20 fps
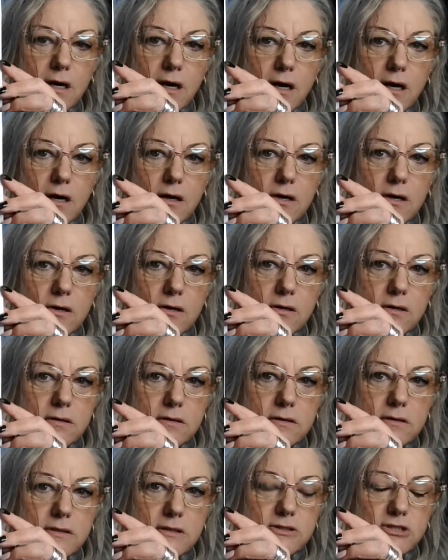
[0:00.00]
Oh,
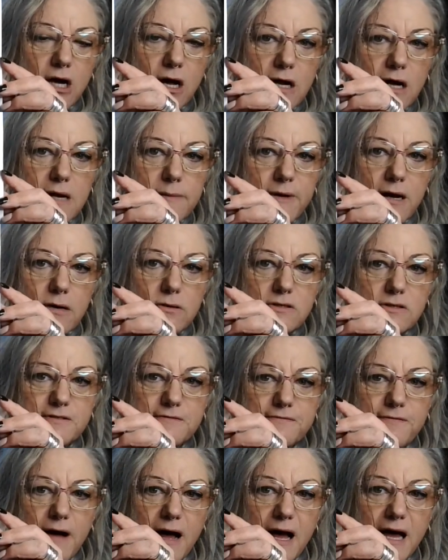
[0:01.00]
talk about
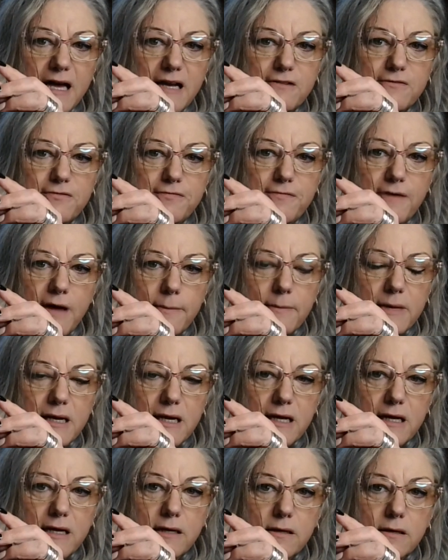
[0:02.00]
divine
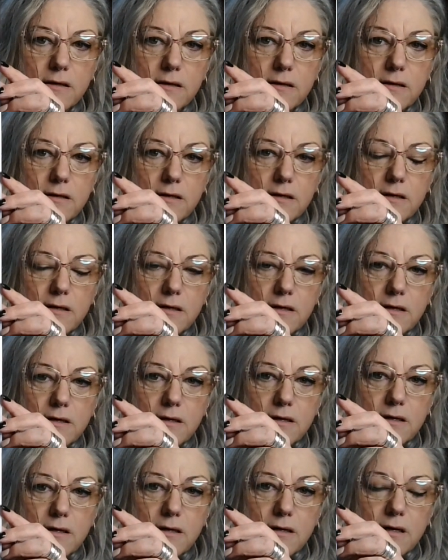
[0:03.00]
feminine.
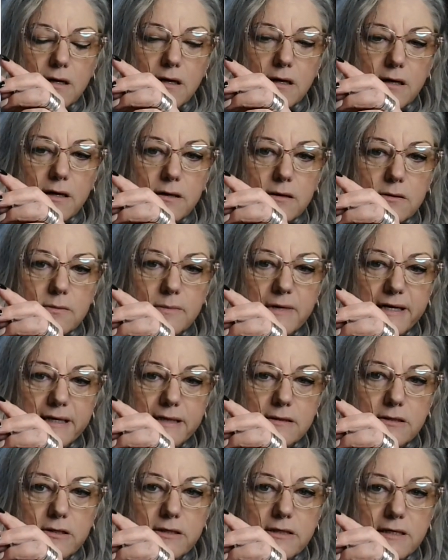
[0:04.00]
Oh my
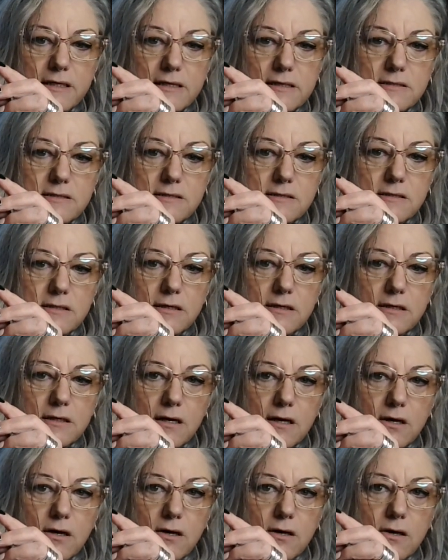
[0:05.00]
goodness.
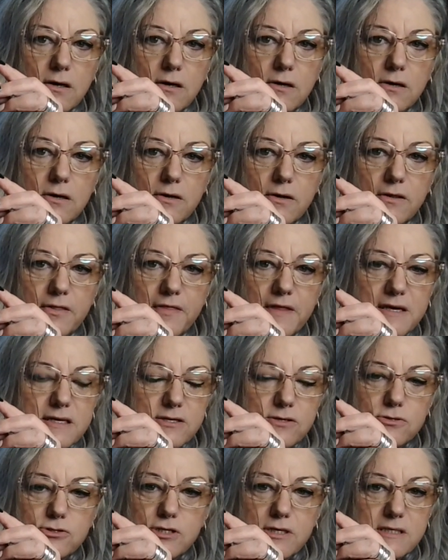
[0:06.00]
Oh,
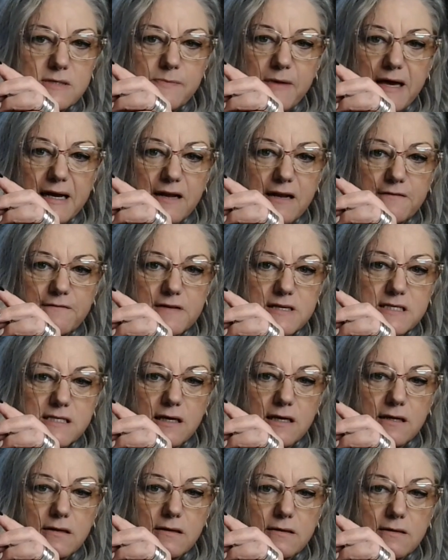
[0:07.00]
these are just
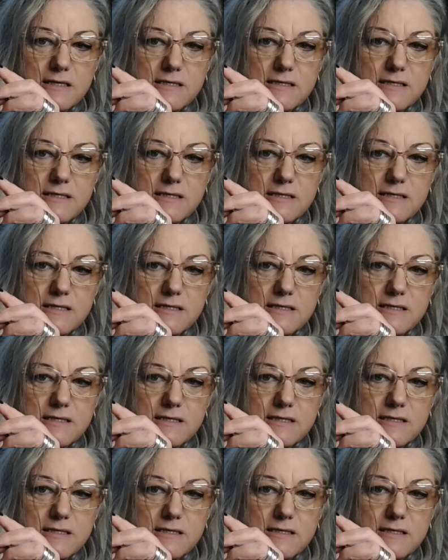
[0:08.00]
magnificent.